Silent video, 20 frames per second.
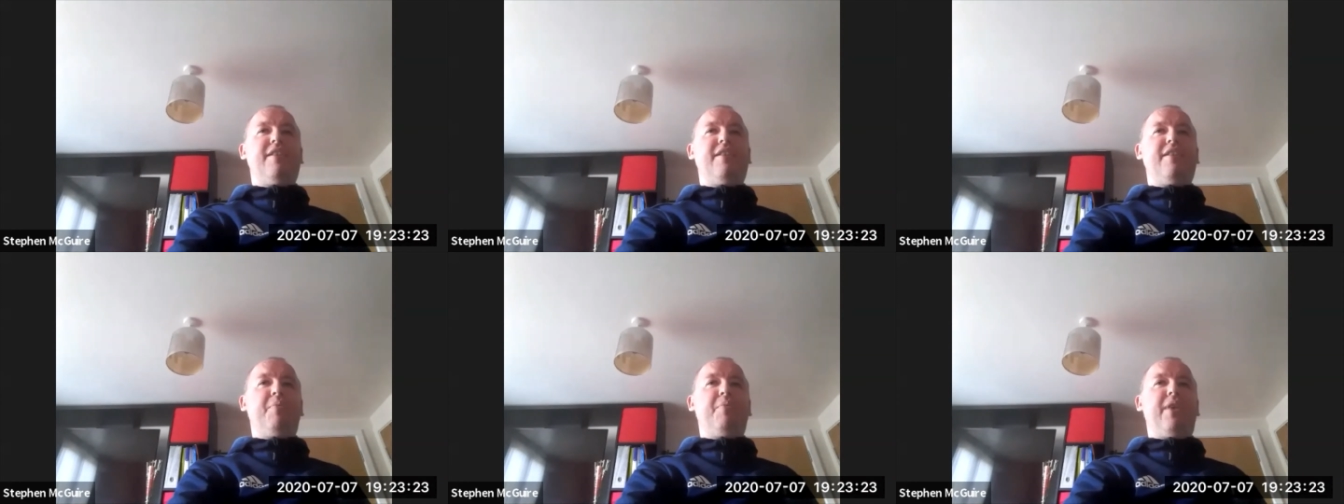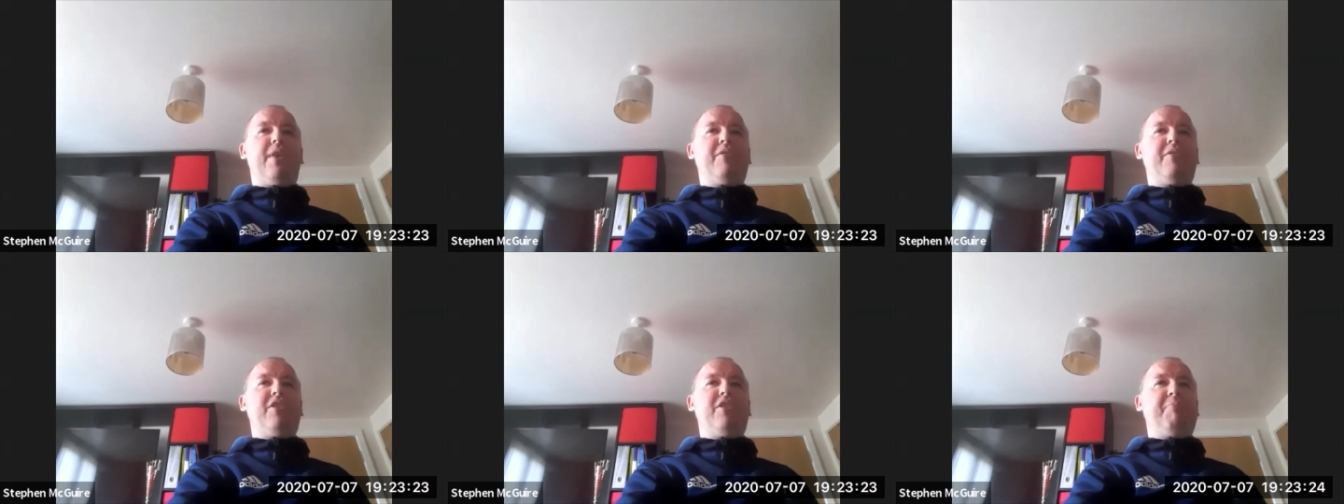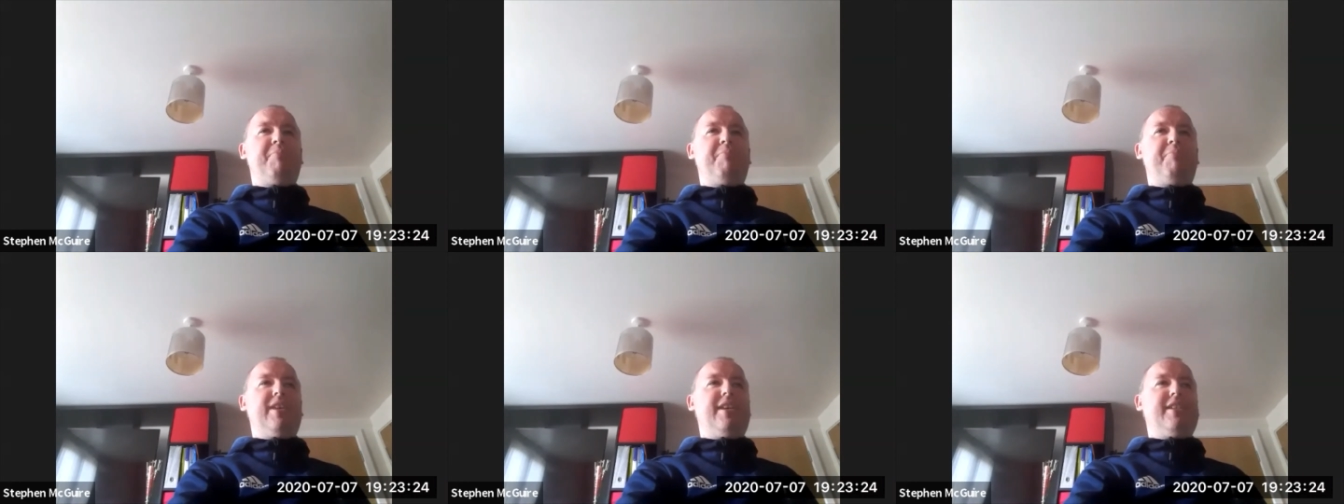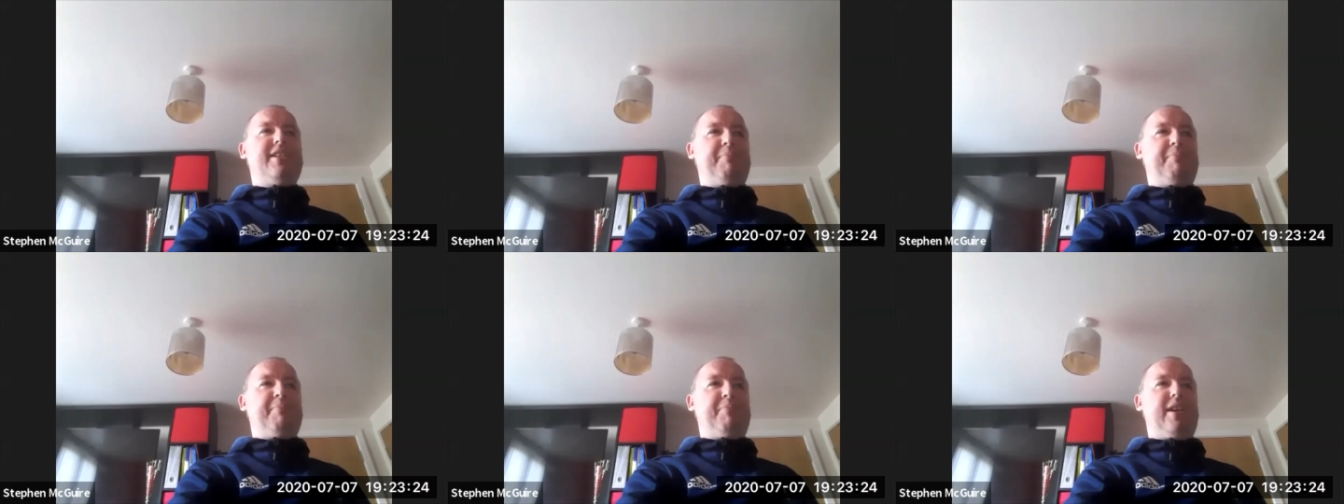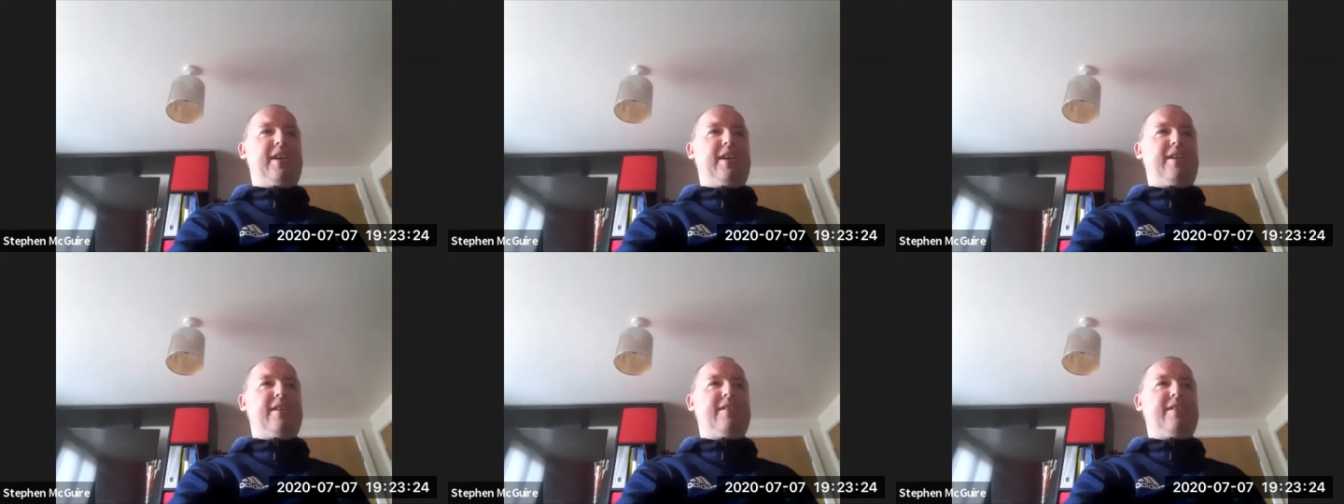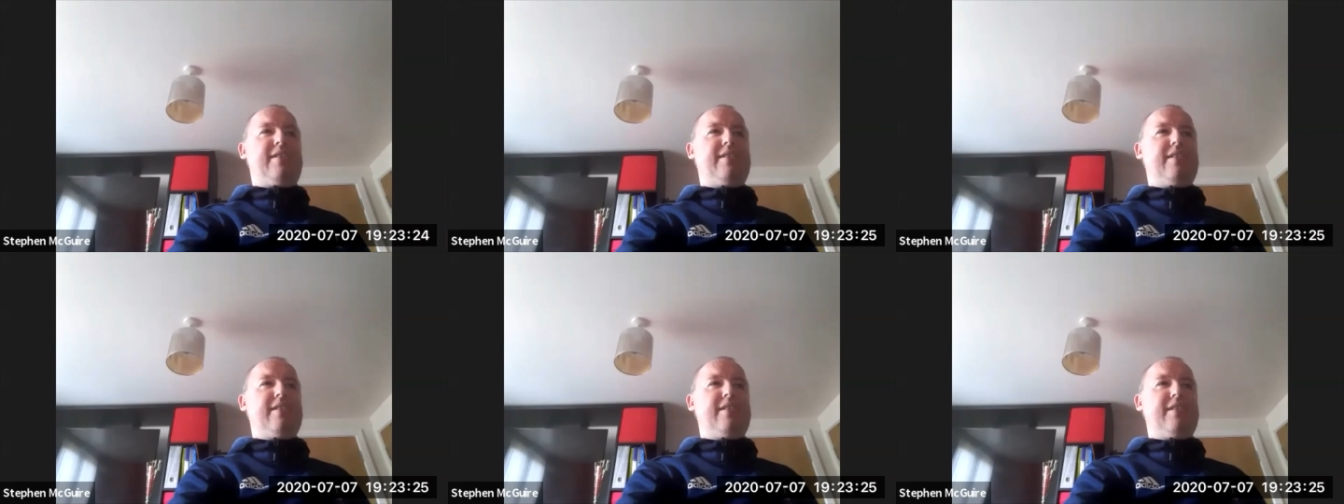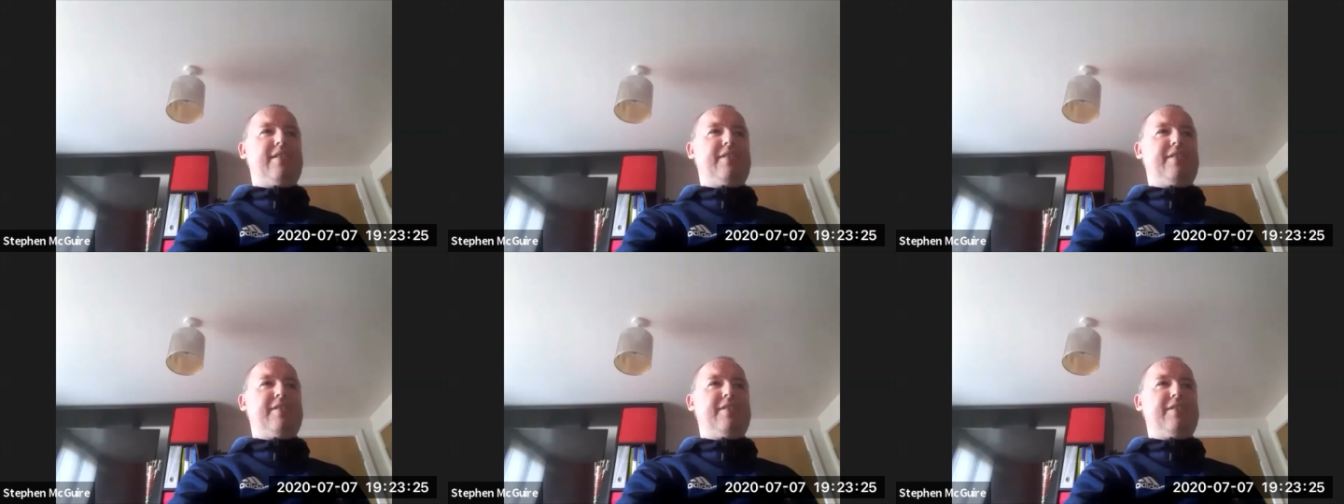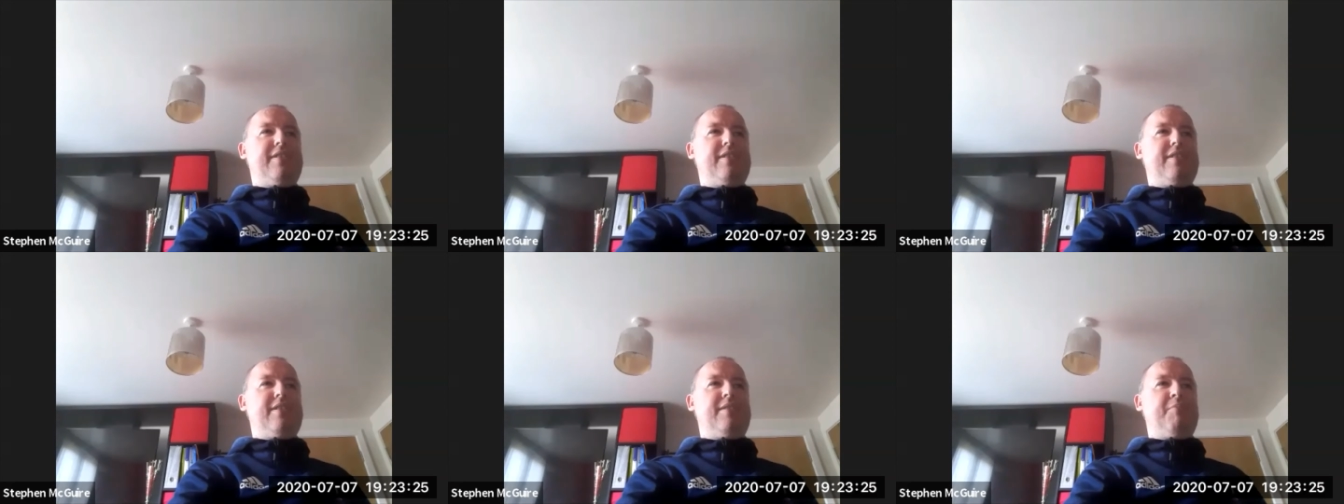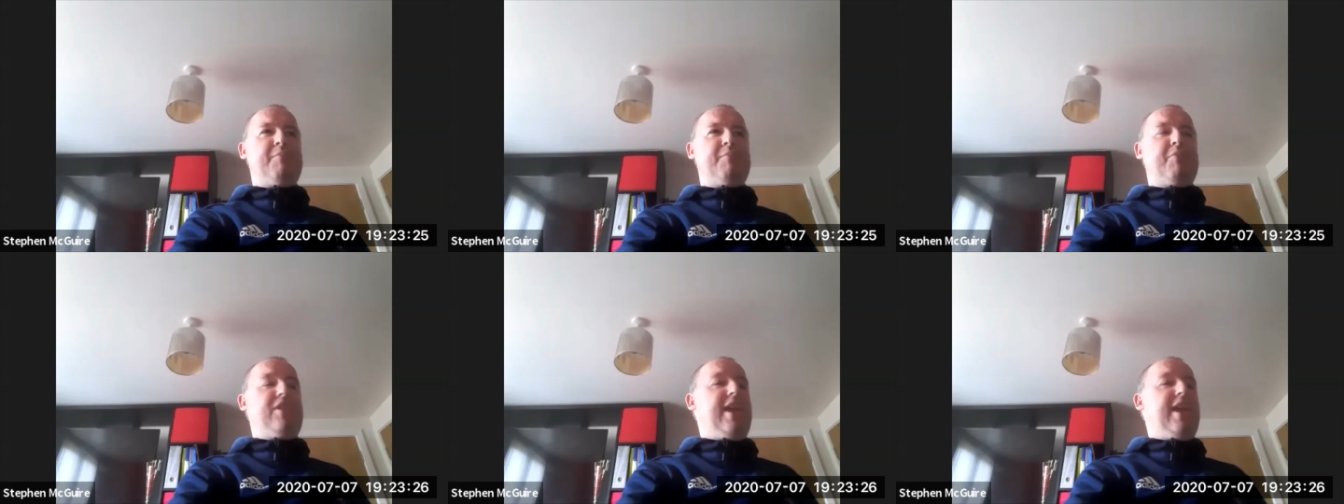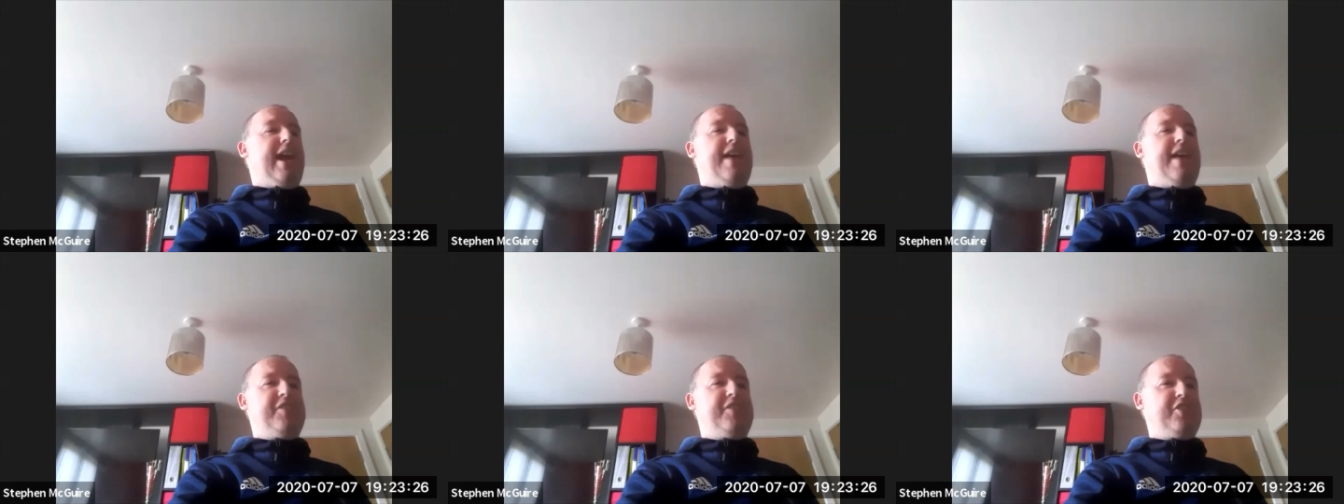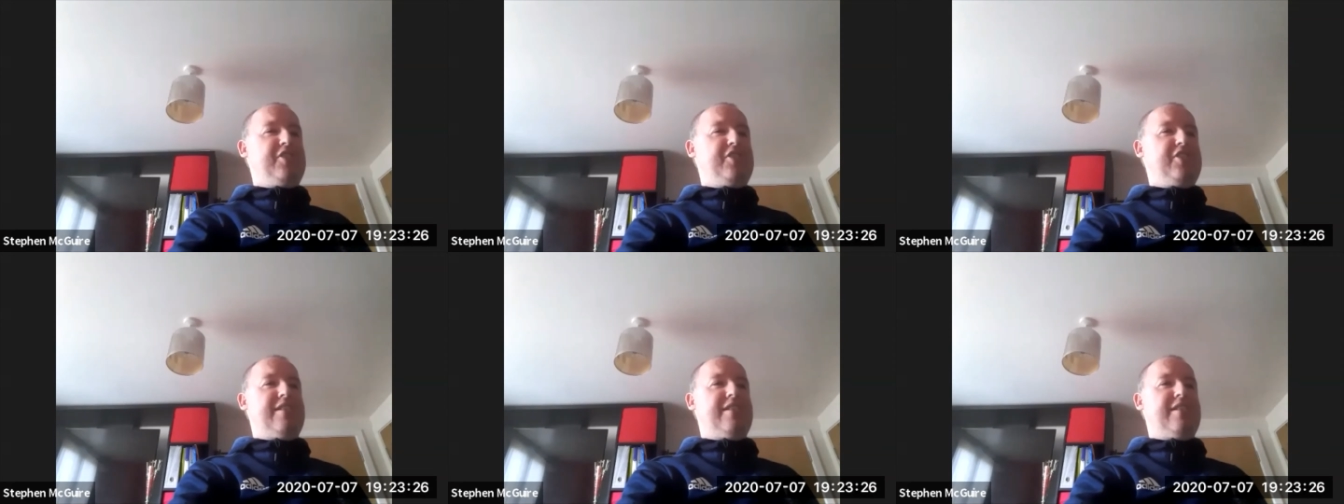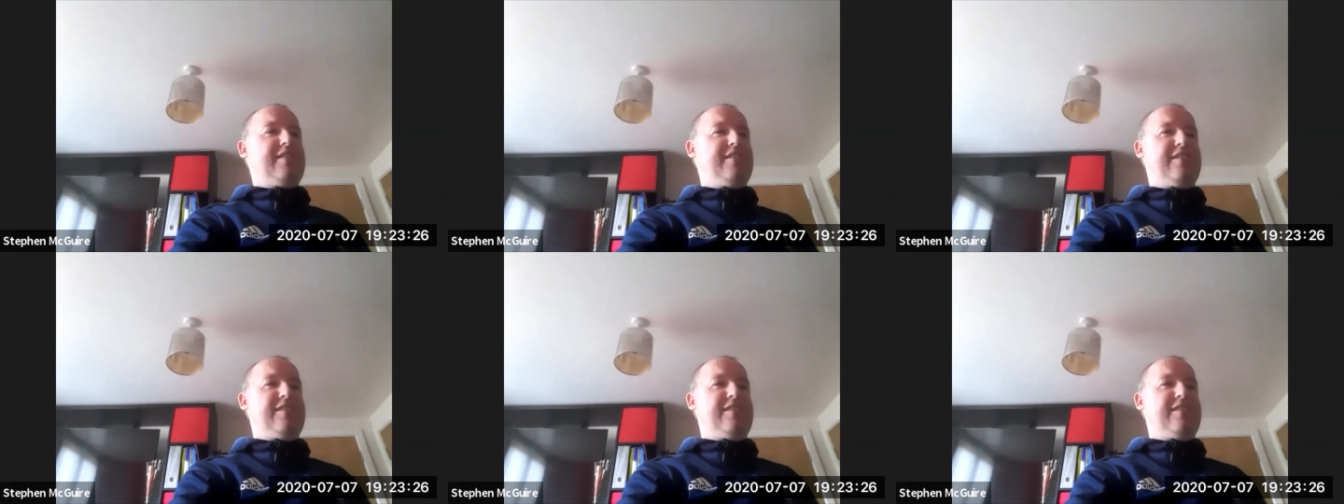When you play as a pair, you have to share.